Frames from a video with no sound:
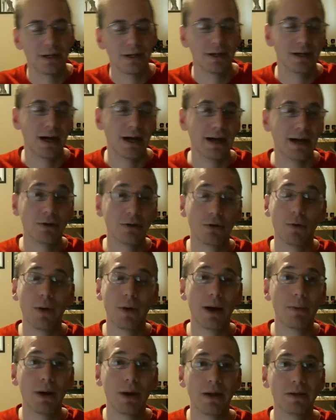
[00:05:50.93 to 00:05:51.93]
I don't know
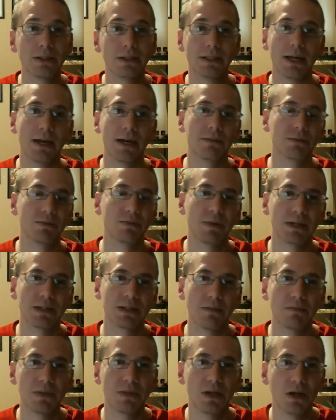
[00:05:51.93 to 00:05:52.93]
why I buy these games, because
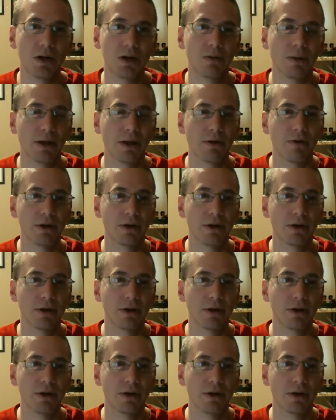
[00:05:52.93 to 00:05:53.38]
I'm terrible at